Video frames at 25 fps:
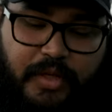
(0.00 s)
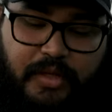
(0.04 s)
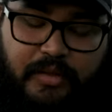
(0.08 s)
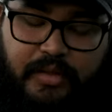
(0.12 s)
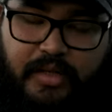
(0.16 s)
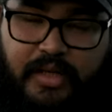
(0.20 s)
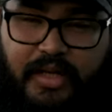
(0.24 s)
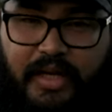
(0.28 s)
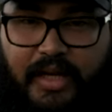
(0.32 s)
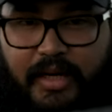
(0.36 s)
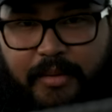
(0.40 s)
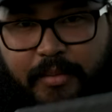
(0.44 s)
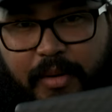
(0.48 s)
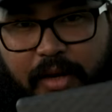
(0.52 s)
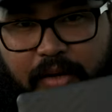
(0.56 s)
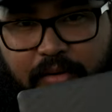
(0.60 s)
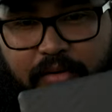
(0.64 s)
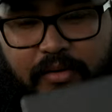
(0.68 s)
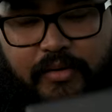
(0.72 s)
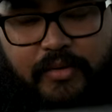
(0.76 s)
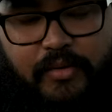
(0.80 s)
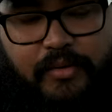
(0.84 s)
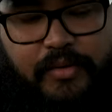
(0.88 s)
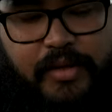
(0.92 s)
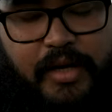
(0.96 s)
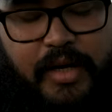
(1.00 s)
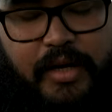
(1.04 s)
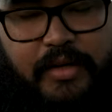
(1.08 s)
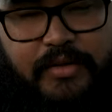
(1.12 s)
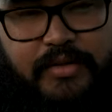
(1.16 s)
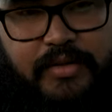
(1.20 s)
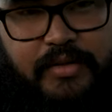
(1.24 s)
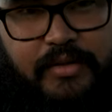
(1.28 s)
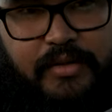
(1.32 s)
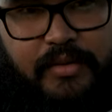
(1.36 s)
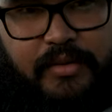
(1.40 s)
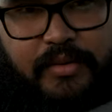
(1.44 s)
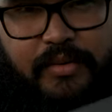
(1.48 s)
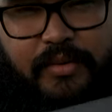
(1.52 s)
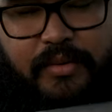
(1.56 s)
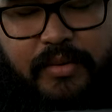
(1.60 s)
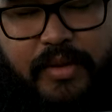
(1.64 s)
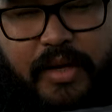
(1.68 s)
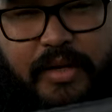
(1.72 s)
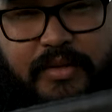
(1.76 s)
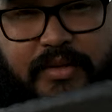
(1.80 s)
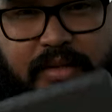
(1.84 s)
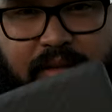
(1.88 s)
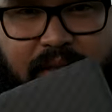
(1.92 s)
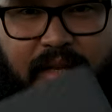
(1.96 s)
looking at about 2,000 to
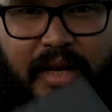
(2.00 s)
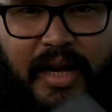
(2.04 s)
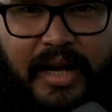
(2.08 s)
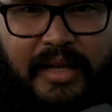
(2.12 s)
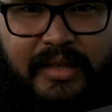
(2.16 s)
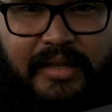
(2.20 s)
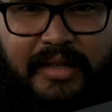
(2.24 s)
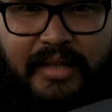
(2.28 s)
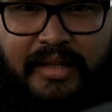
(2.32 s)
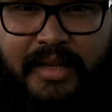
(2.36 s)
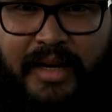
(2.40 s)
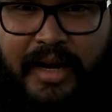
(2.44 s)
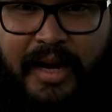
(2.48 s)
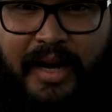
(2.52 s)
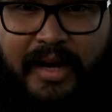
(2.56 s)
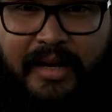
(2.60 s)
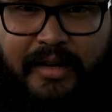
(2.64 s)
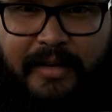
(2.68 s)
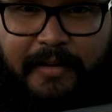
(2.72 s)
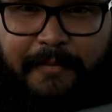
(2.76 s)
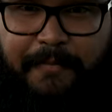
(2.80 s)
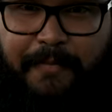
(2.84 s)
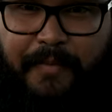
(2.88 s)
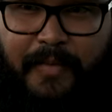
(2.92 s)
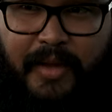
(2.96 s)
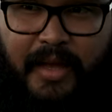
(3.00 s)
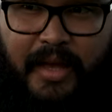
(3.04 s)
2,300 Rand.